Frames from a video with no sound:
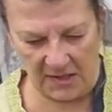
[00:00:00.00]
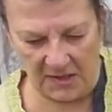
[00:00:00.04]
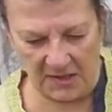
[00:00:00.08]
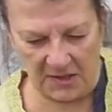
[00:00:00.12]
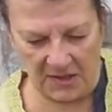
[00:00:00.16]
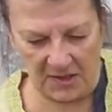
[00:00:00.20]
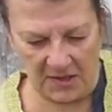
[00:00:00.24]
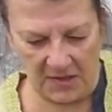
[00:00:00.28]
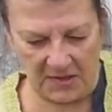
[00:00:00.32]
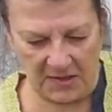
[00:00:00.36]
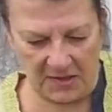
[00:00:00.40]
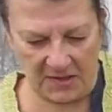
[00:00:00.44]

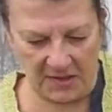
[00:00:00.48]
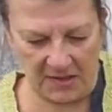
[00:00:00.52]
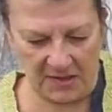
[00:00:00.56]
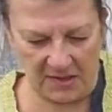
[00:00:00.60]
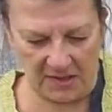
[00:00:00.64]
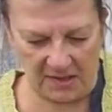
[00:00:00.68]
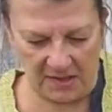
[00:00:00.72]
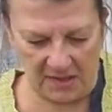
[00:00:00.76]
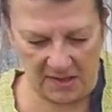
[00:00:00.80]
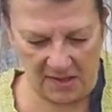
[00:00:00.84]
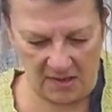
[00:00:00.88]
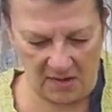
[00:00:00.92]
Just
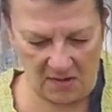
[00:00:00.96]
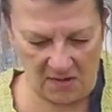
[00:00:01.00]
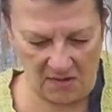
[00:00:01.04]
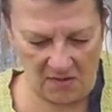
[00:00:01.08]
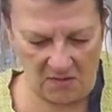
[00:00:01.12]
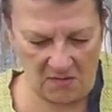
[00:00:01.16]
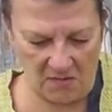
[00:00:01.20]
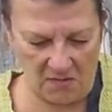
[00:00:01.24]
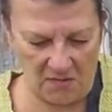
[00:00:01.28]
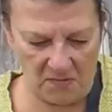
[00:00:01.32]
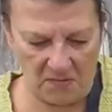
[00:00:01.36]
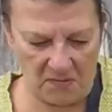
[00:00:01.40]
gonna
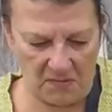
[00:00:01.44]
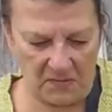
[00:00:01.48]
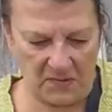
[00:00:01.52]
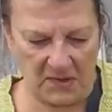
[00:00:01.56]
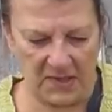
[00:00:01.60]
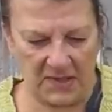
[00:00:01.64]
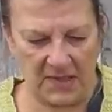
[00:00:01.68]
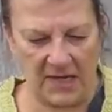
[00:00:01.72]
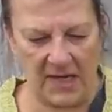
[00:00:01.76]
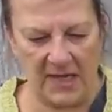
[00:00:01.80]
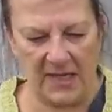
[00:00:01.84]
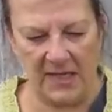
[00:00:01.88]

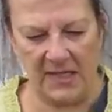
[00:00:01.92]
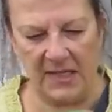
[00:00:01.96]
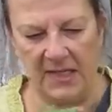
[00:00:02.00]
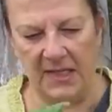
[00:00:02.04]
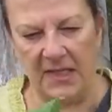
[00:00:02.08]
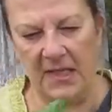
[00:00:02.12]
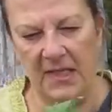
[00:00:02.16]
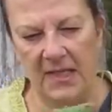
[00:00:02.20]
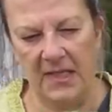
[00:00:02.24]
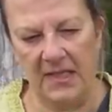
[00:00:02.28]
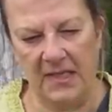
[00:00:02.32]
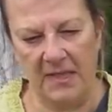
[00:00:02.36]
slightly
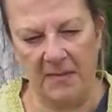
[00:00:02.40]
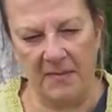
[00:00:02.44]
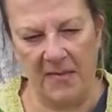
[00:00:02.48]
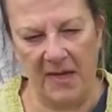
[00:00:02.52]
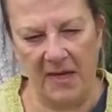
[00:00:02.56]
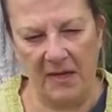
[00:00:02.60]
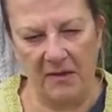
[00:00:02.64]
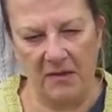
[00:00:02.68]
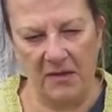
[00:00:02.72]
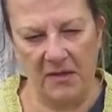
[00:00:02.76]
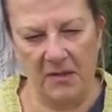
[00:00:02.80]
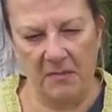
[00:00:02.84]
tease them
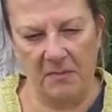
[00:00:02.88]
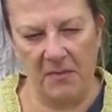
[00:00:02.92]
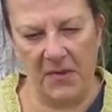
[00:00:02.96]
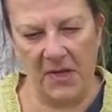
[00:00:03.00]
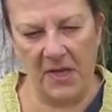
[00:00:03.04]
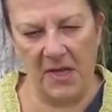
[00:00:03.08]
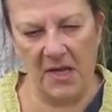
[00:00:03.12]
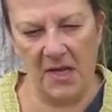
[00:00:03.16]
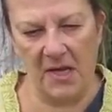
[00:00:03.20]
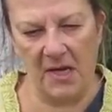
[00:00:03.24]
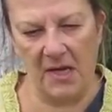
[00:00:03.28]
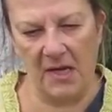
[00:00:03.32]
out a
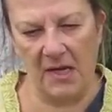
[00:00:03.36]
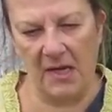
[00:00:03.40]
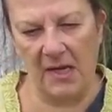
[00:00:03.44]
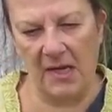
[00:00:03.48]
bit.